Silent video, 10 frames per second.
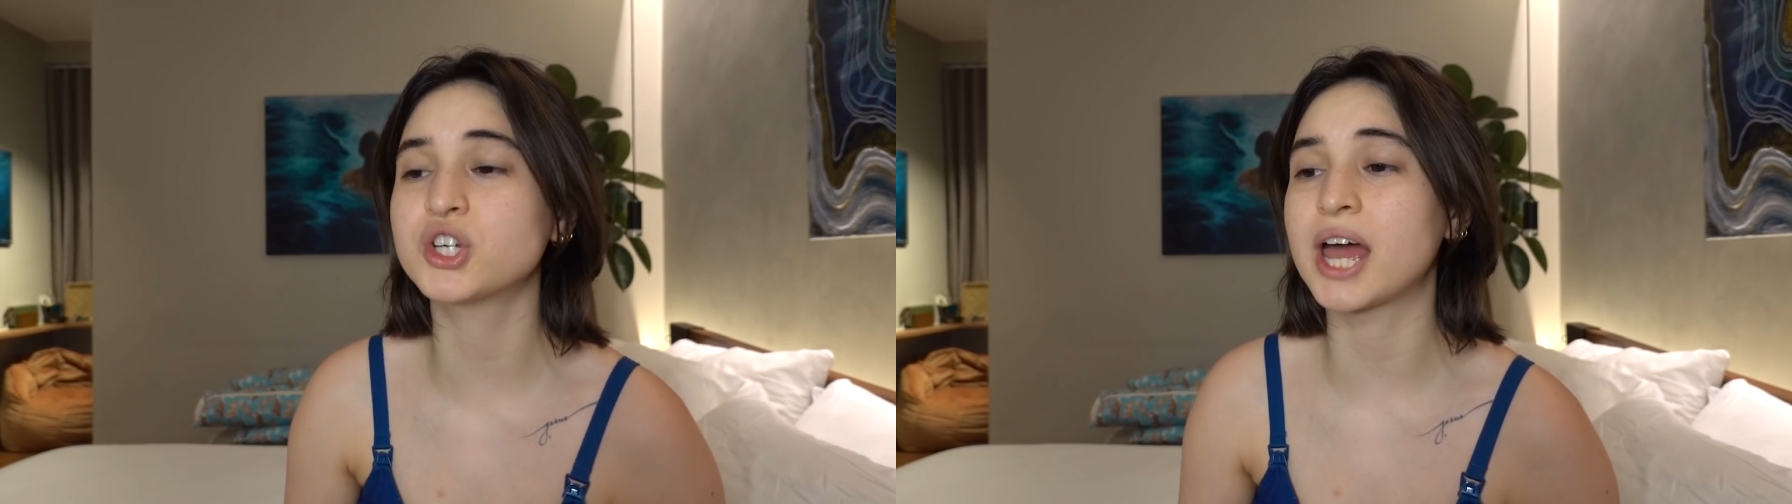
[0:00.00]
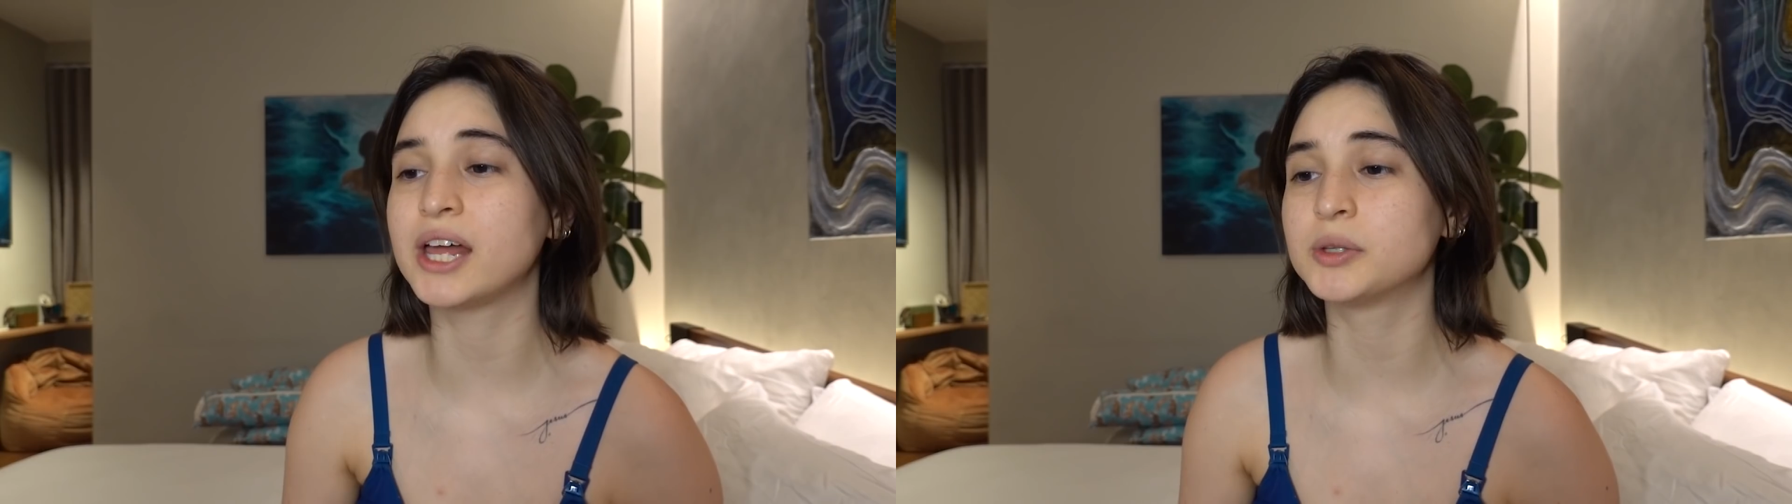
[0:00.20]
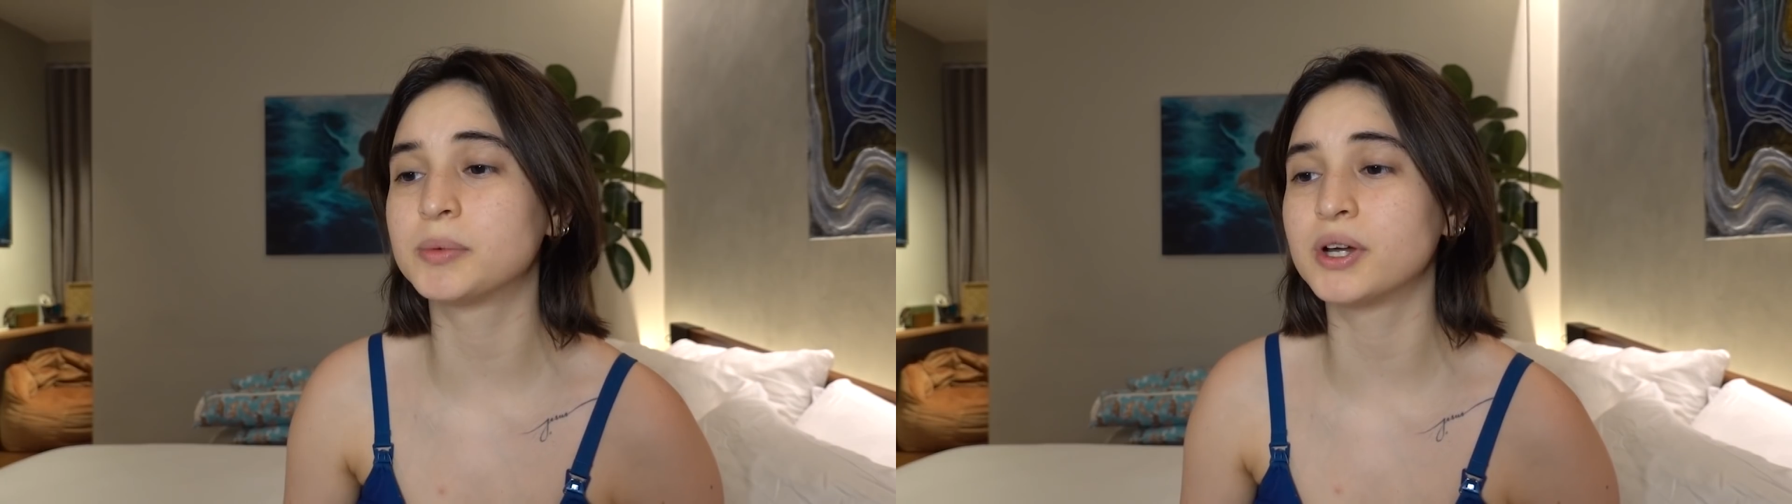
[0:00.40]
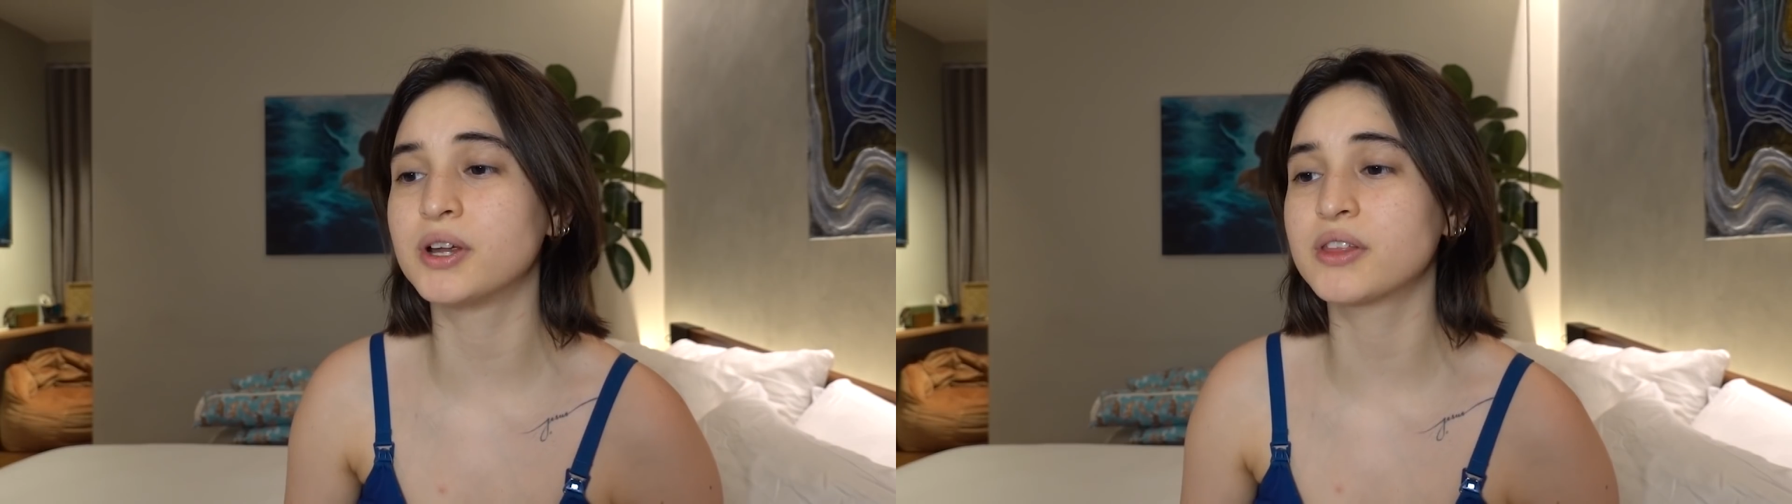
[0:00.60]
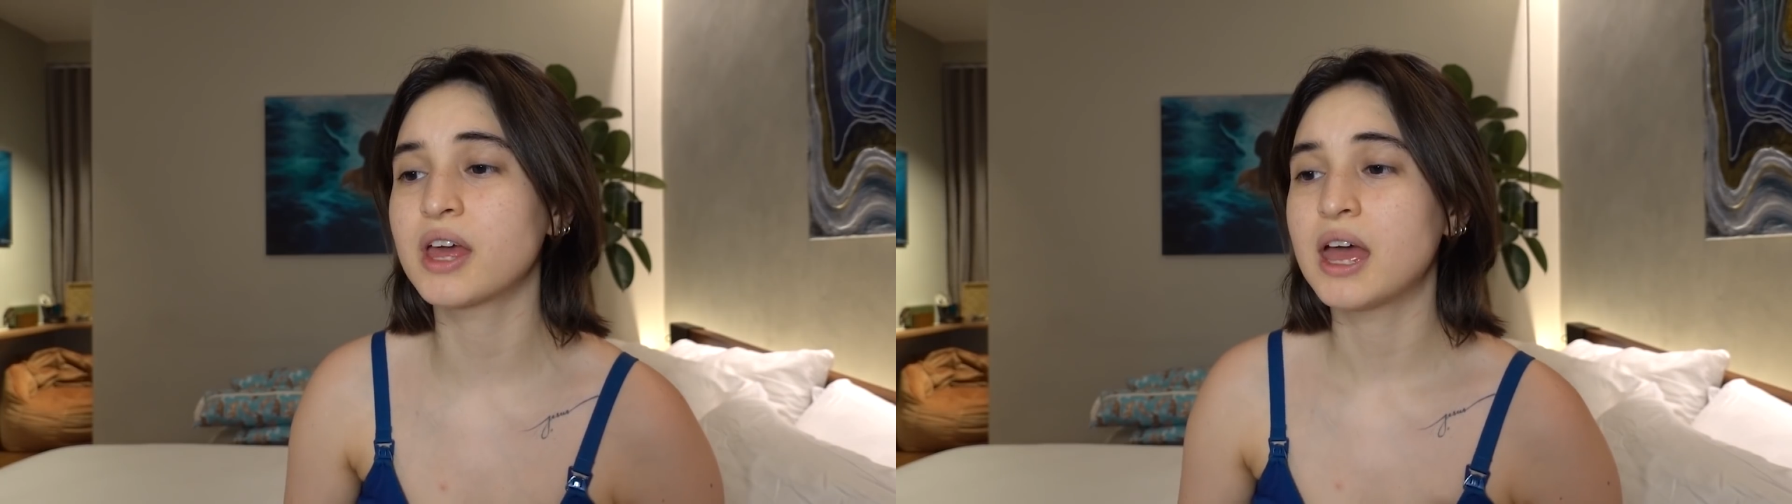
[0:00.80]

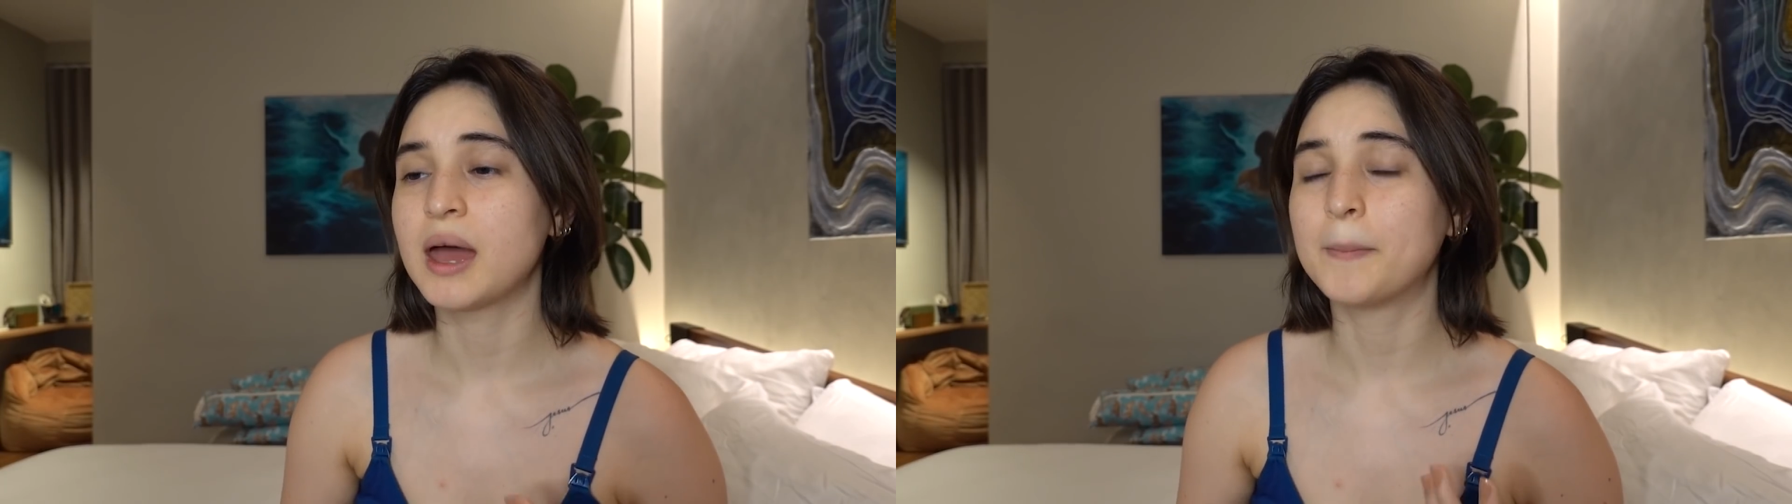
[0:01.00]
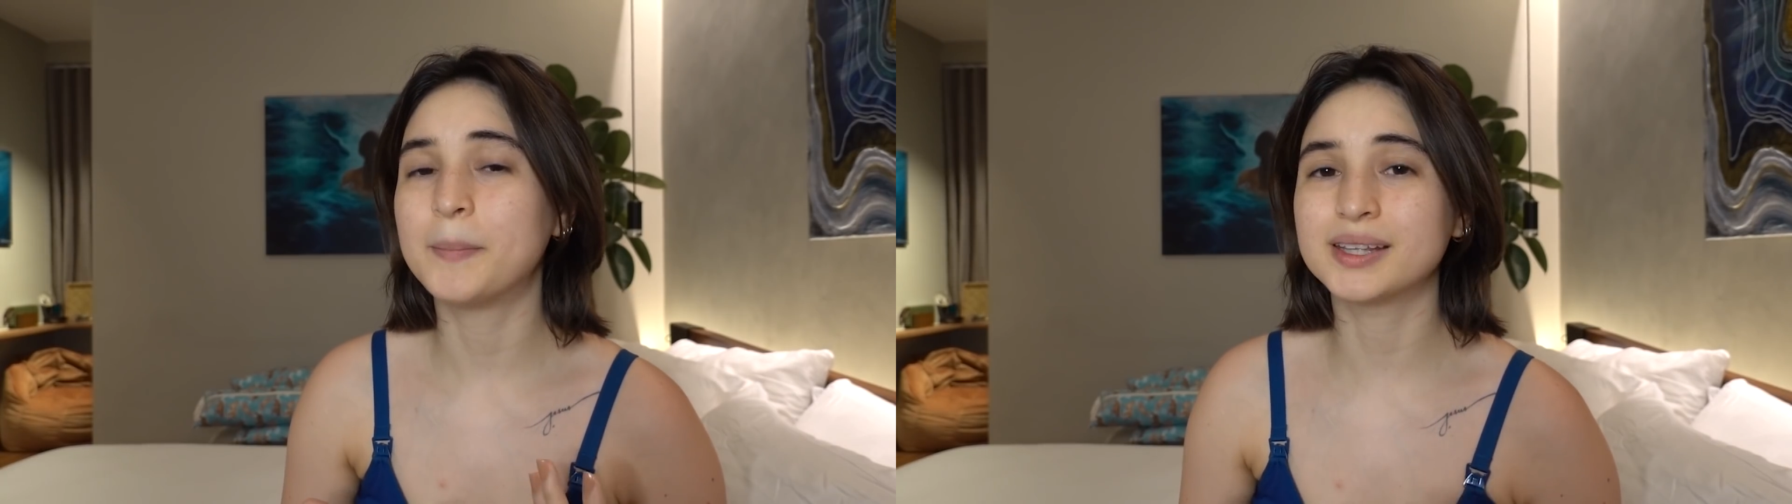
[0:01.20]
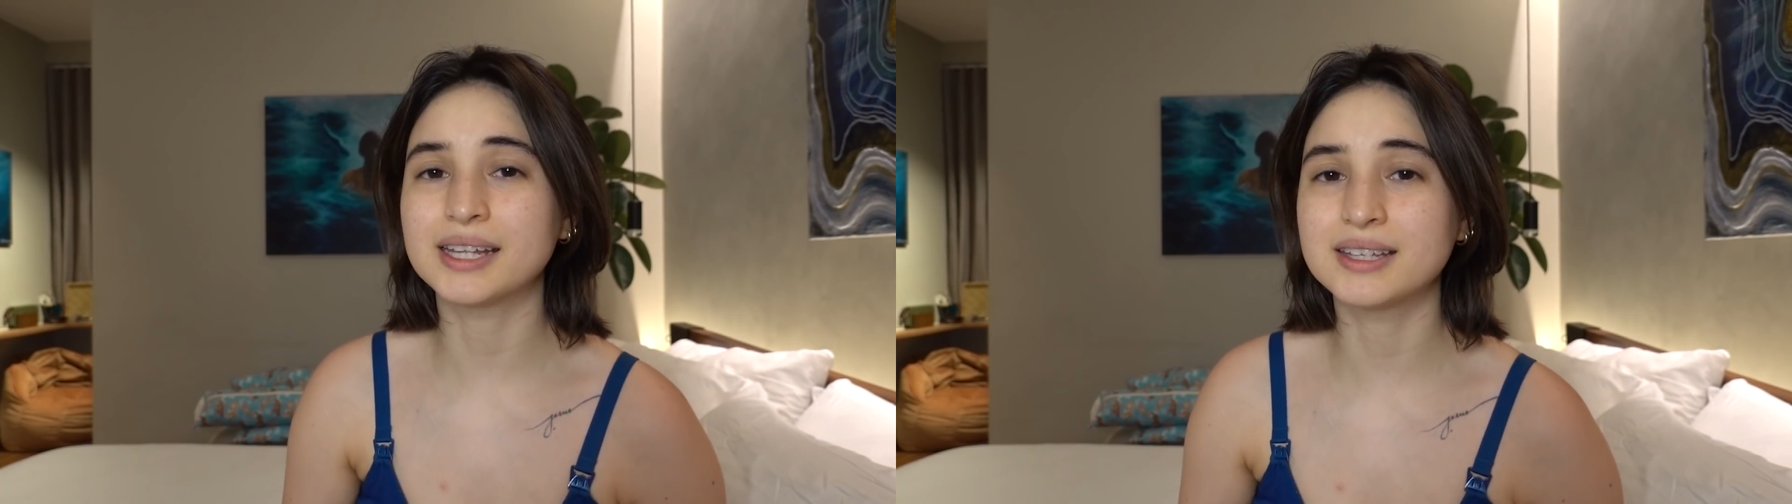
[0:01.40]
childbirth, but at